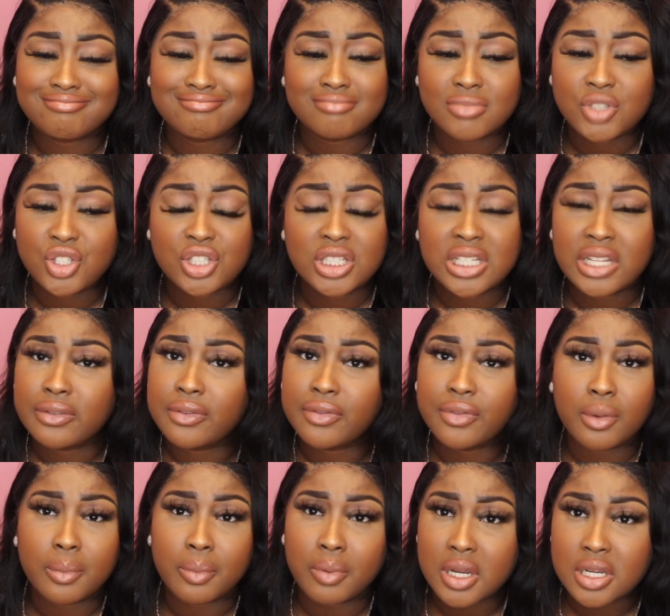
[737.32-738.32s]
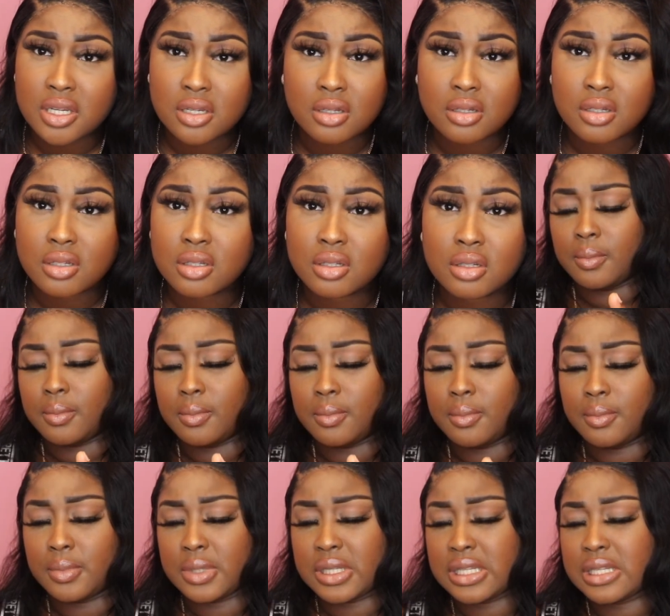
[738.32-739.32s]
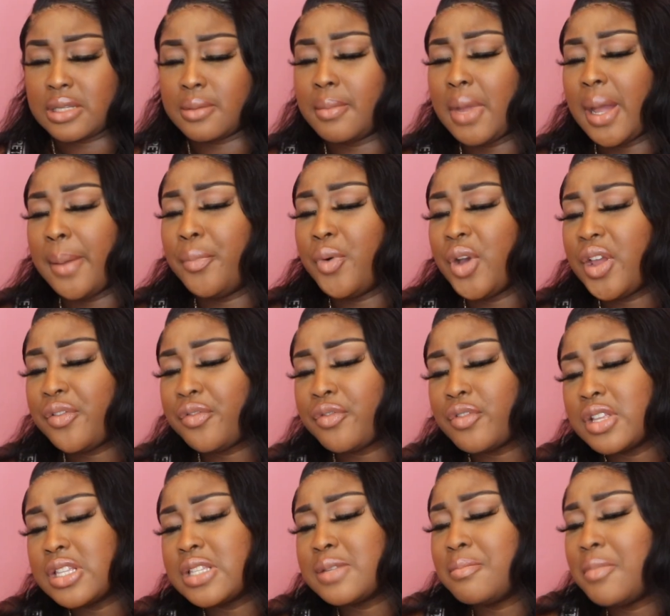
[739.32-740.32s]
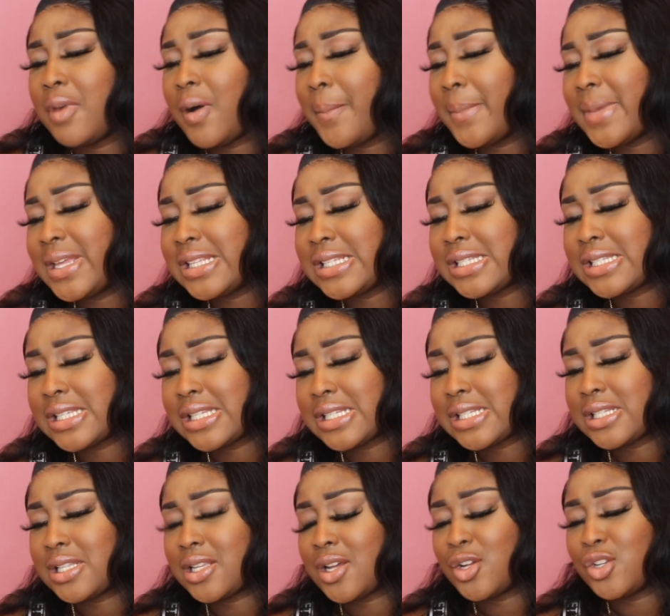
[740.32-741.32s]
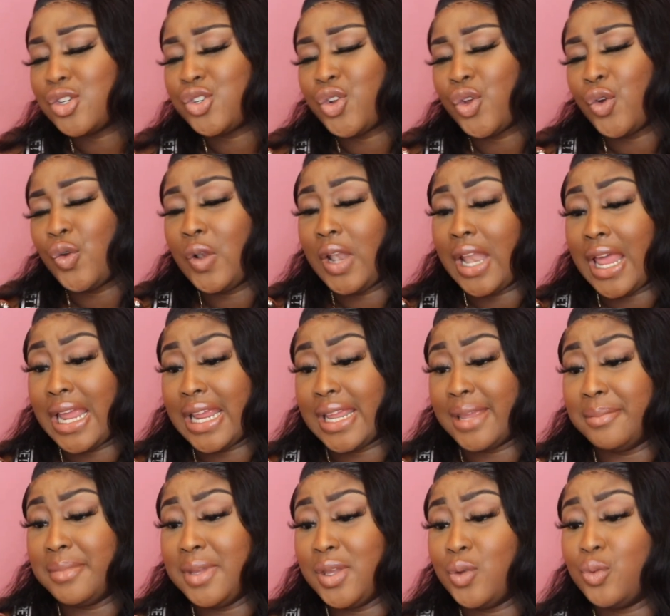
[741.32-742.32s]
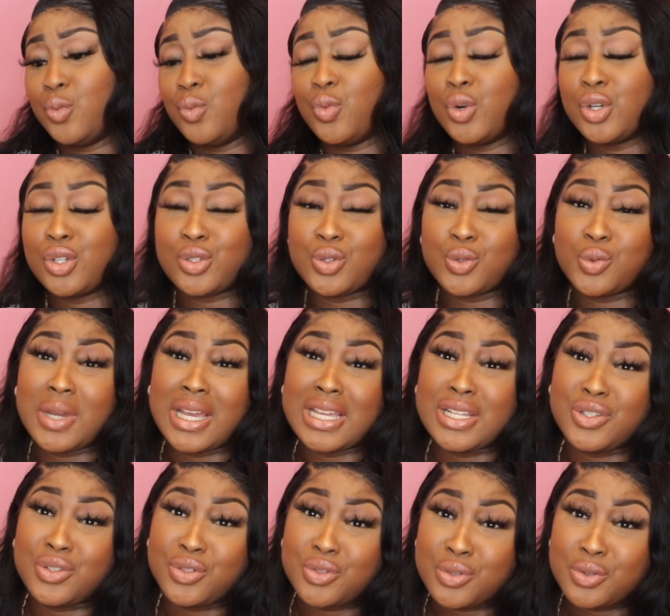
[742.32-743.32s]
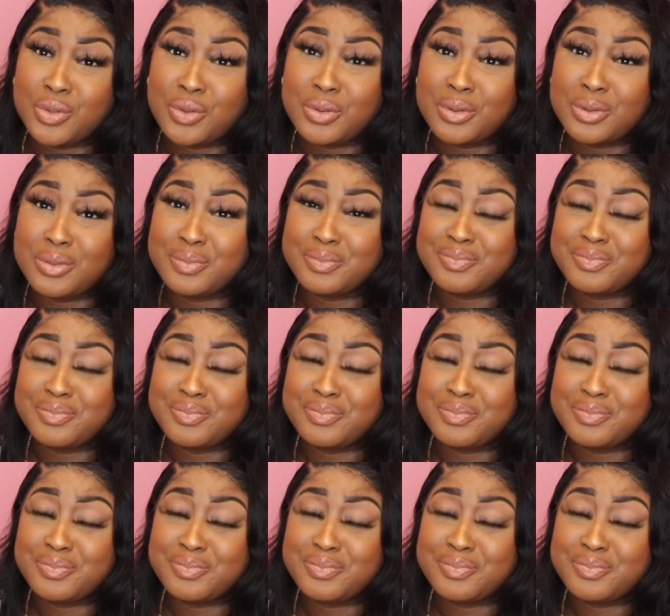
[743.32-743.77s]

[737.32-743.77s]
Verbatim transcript: you should never feel pressured it says my boyfriend's mom and sister don't like me what do i do